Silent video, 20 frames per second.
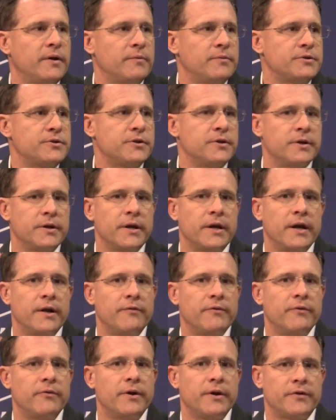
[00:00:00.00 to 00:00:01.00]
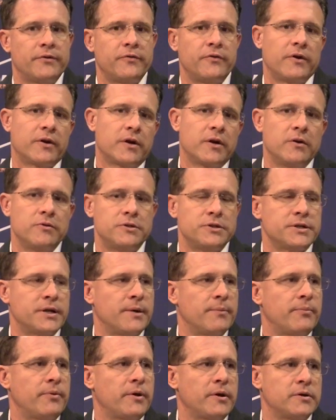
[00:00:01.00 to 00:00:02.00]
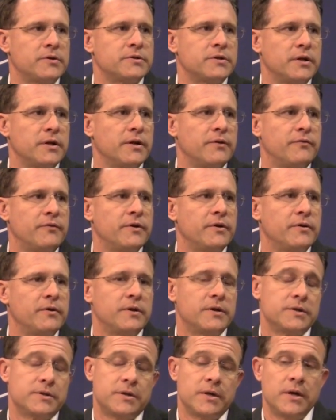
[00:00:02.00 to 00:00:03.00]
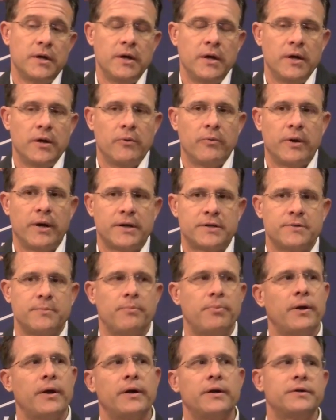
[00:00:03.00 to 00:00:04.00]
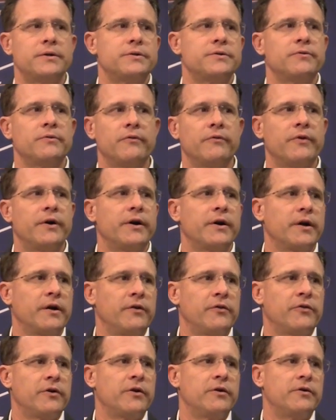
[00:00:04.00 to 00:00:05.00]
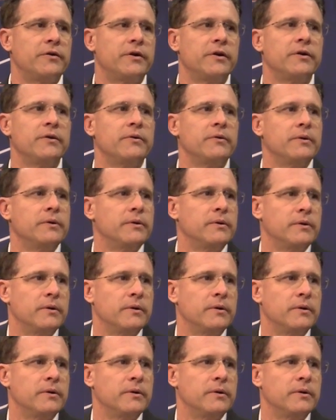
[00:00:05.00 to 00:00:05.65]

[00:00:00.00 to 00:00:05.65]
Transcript: I'm sure it gave the rest of our coaches and players a lift too, because we had some players who were very concerned too.